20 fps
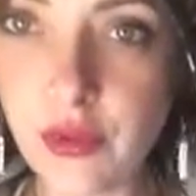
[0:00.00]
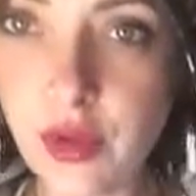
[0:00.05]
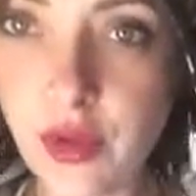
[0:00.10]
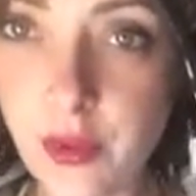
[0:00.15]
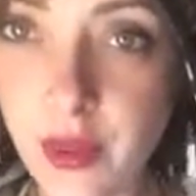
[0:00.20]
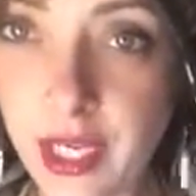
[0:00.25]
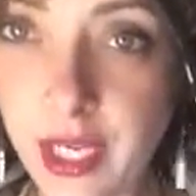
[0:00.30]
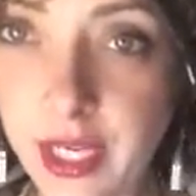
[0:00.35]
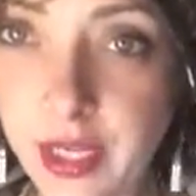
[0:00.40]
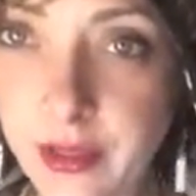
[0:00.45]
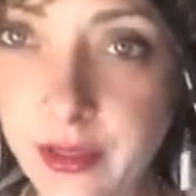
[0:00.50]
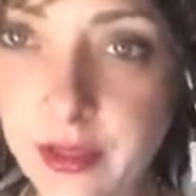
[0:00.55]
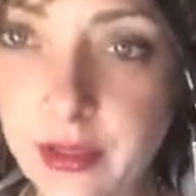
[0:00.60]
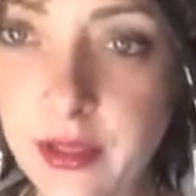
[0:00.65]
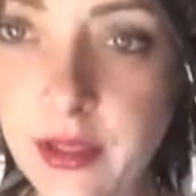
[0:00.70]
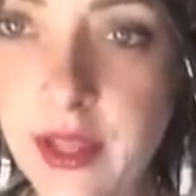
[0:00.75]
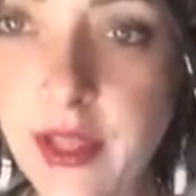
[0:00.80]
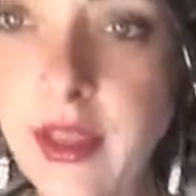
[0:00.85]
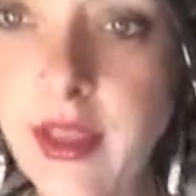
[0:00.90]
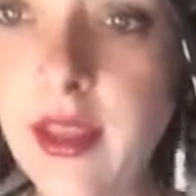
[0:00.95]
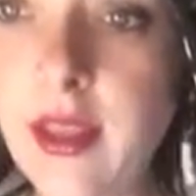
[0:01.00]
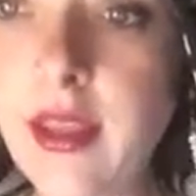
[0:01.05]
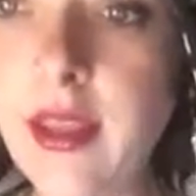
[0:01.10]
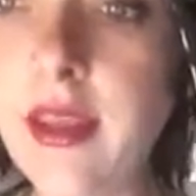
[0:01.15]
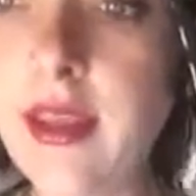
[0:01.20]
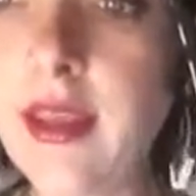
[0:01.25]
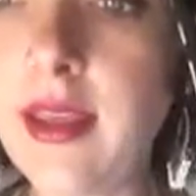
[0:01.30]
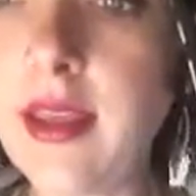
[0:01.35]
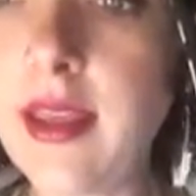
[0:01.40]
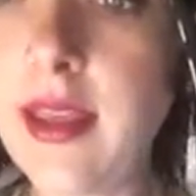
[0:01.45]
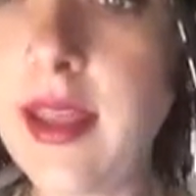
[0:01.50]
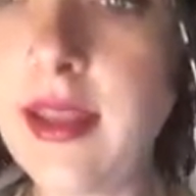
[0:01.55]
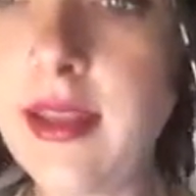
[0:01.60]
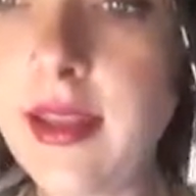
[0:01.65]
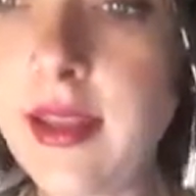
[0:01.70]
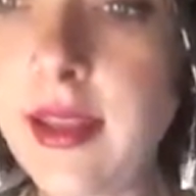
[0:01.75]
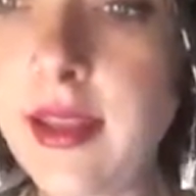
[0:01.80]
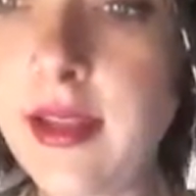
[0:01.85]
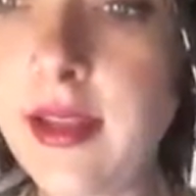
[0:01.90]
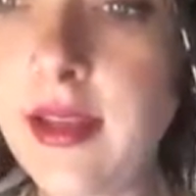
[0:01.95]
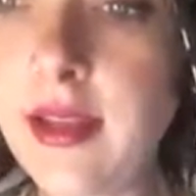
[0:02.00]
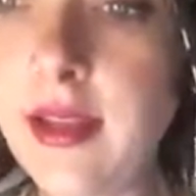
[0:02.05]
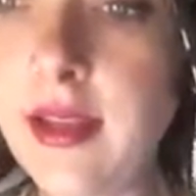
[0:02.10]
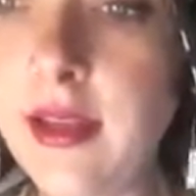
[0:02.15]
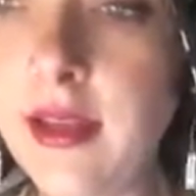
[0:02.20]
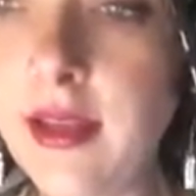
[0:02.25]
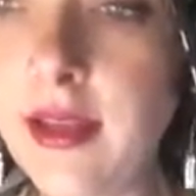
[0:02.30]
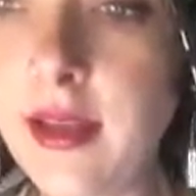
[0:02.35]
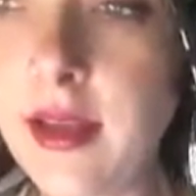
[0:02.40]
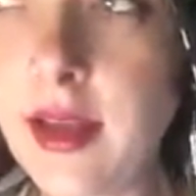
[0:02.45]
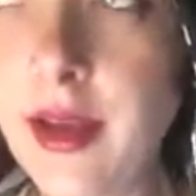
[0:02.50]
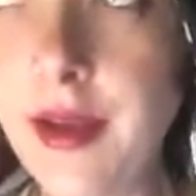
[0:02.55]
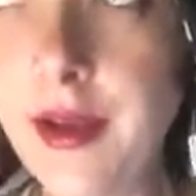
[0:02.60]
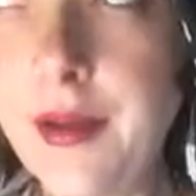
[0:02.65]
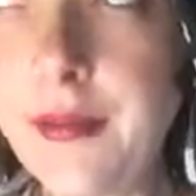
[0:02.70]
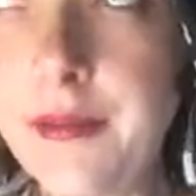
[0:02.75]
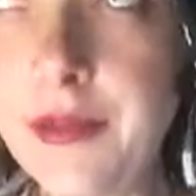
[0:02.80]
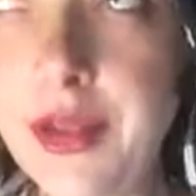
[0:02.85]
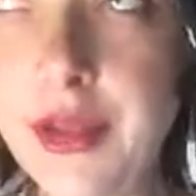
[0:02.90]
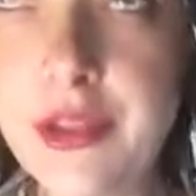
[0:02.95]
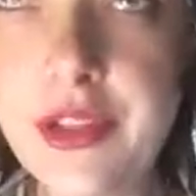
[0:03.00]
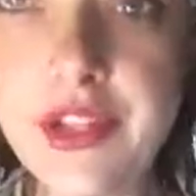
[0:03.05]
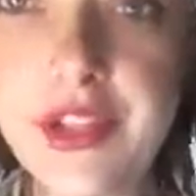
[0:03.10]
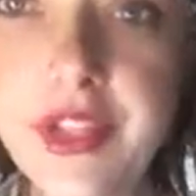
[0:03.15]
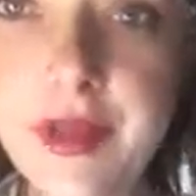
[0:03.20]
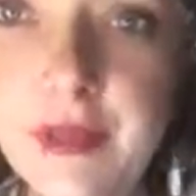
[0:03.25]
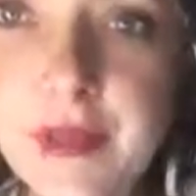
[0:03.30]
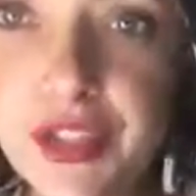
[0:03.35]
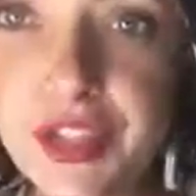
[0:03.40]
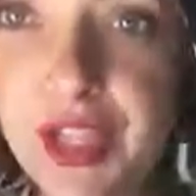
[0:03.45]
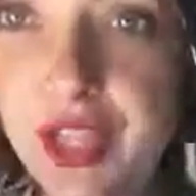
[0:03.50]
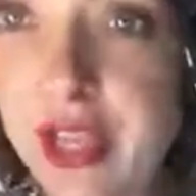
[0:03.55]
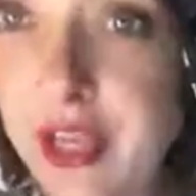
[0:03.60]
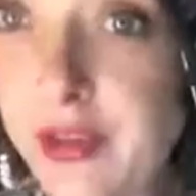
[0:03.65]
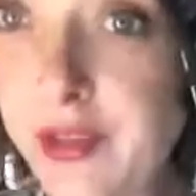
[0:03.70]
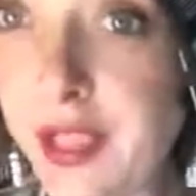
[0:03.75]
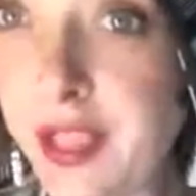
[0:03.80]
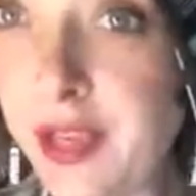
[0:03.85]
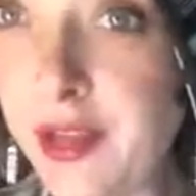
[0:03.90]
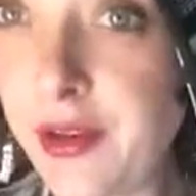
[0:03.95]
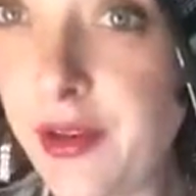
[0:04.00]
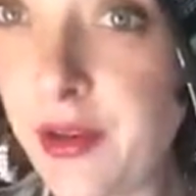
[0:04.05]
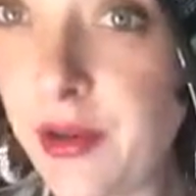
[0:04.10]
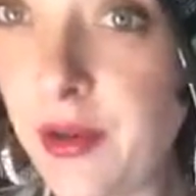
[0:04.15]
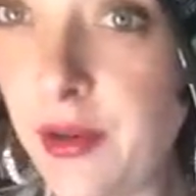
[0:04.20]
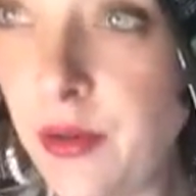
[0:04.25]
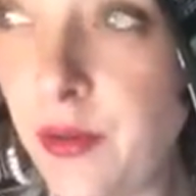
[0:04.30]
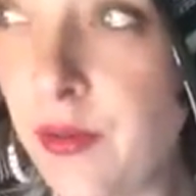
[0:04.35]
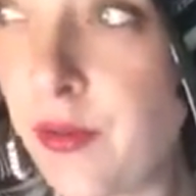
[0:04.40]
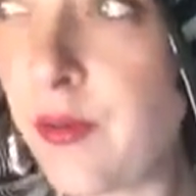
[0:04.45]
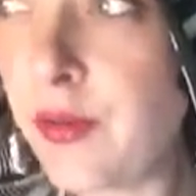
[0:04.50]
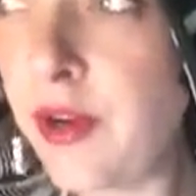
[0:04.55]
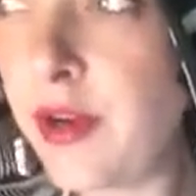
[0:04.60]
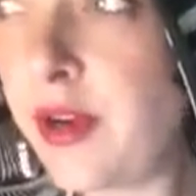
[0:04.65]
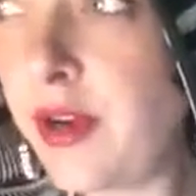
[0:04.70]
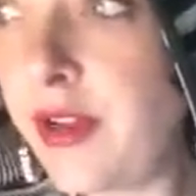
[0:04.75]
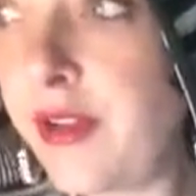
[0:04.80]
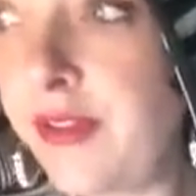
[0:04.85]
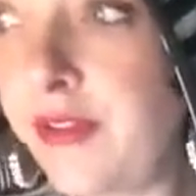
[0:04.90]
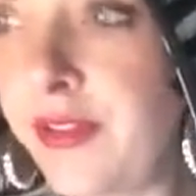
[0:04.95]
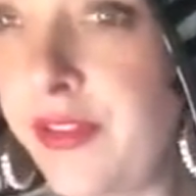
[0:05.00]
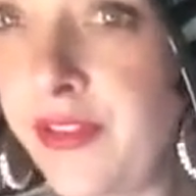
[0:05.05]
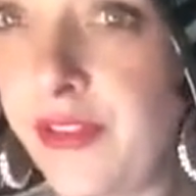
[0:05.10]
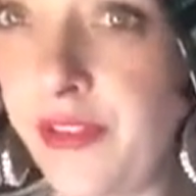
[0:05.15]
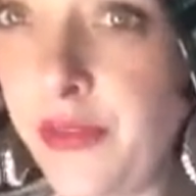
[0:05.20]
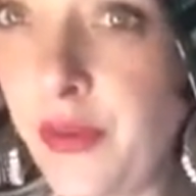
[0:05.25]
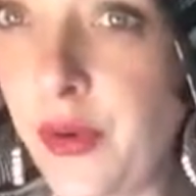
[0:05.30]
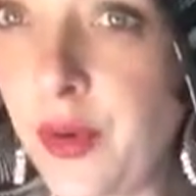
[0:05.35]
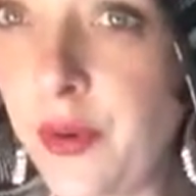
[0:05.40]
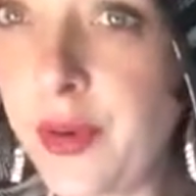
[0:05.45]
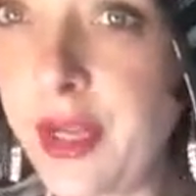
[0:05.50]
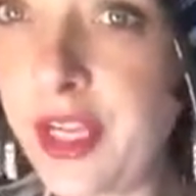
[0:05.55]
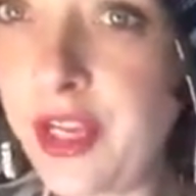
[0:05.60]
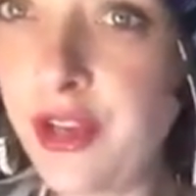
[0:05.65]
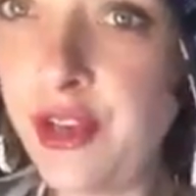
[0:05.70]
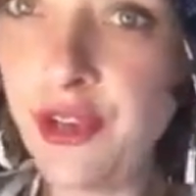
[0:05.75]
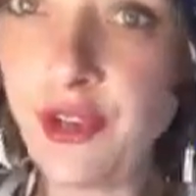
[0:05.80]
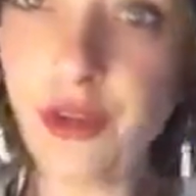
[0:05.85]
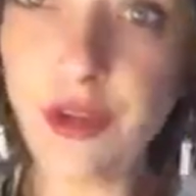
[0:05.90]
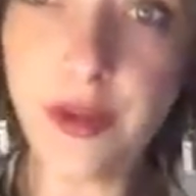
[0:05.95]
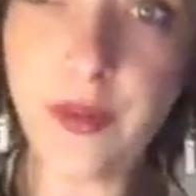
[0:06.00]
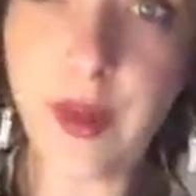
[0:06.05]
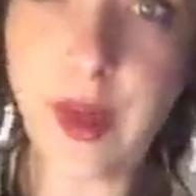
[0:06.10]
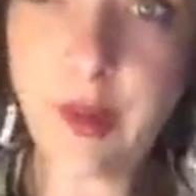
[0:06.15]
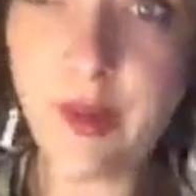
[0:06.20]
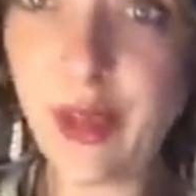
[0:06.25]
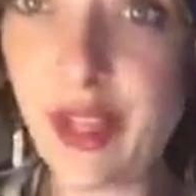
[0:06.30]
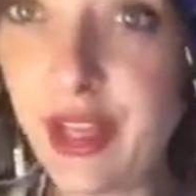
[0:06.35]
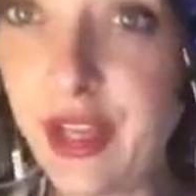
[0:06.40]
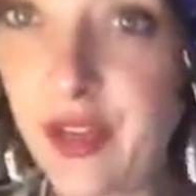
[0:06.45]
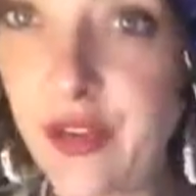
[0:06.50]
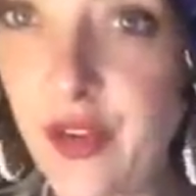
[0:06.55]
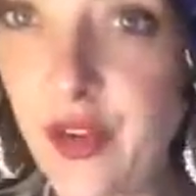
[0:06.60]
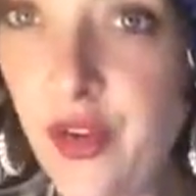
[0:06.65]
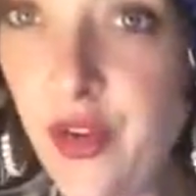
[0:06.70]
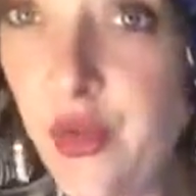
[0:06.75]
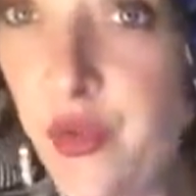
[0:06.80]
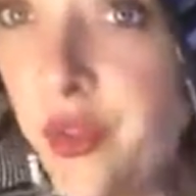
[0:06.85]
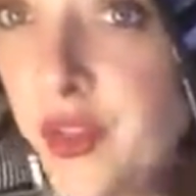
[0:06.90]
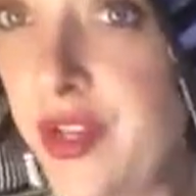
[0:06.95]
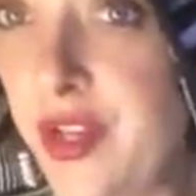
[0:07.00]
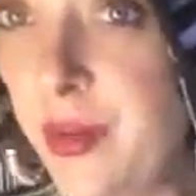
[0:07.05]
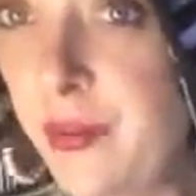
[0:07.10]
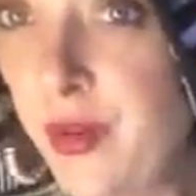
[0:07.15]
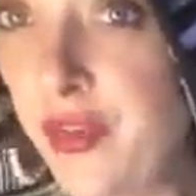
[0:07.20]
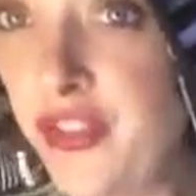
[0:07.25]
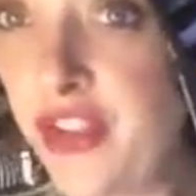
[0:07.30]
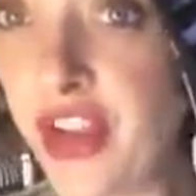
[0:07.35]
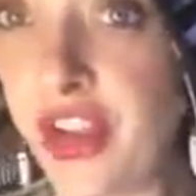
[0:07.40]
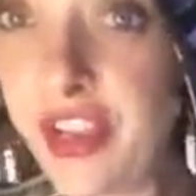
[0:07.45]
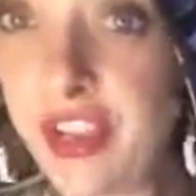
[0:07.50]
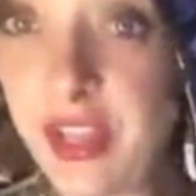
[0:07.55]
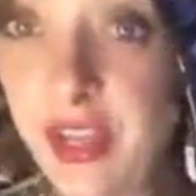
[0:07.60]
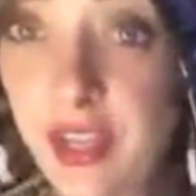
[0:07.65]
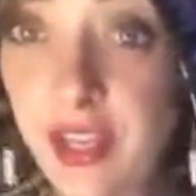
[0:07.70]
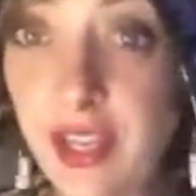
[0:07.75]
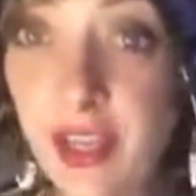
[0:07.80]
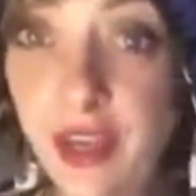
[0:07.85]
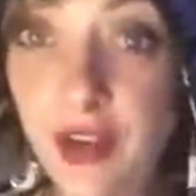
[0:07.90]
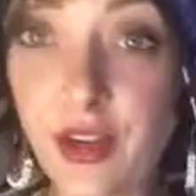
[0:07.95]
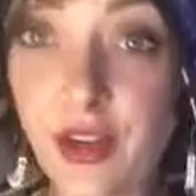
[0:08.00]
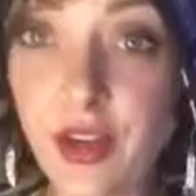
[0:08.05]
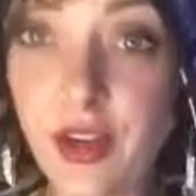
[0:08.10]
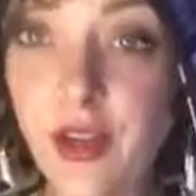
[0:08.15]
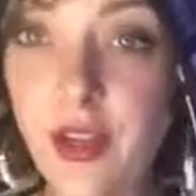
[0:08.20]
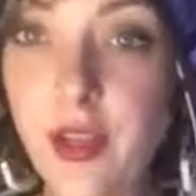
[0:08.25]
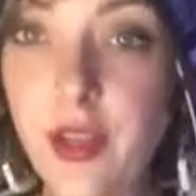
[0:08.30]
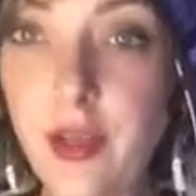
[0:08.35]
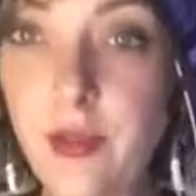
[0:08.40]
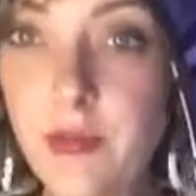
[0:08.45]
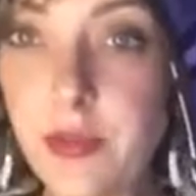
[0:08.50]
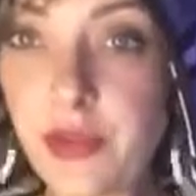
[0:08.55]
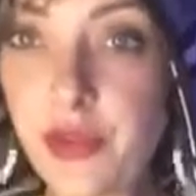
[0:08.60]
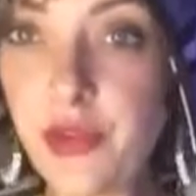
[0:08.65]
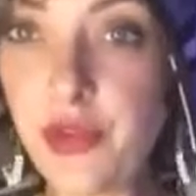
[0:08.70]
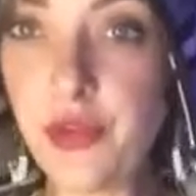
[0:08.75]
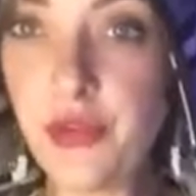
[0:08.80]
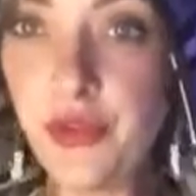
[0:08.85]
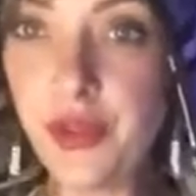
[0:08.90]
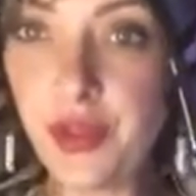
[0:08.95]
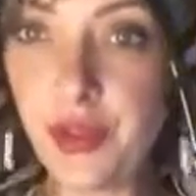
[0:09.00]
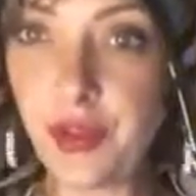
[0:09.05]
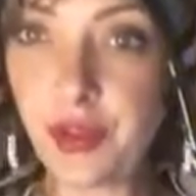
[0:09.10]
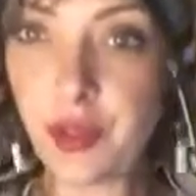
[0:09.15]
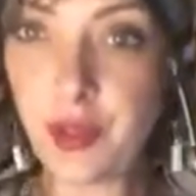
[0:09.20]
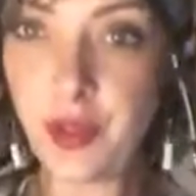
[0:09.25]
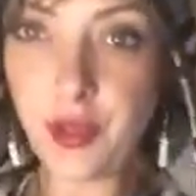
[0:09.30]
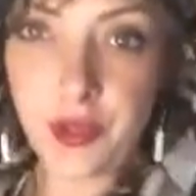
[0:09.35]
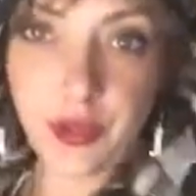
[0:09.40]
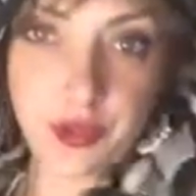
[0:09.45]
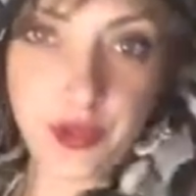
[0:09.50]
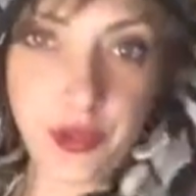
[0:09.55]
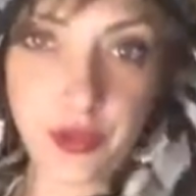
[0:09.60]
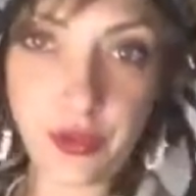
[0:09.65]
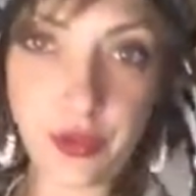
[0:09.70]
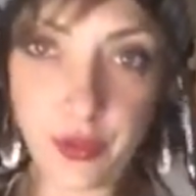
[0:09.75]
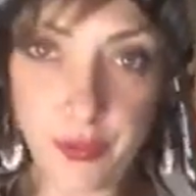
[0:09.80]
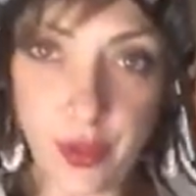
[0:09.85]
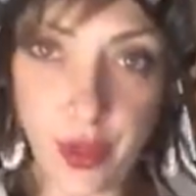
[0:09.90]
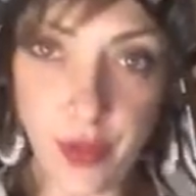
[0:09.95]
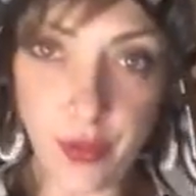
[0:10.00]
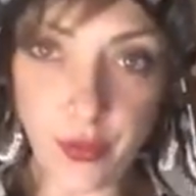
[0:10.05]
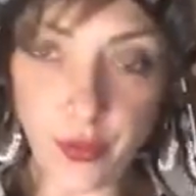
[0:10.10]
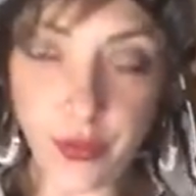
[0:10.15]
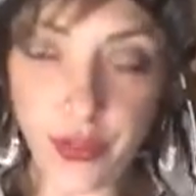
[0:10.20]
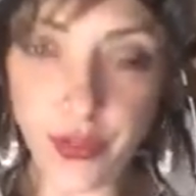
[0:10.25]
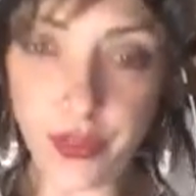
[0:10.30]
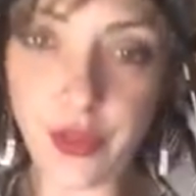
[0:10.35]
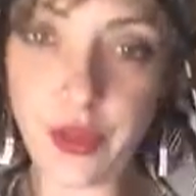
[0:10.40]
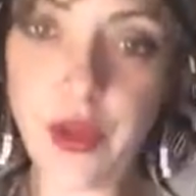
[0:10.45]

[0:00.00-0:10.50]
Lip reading: Go in here. And then do the double check out here. Or if it's your way, go out here and do the double check in here. But do the both,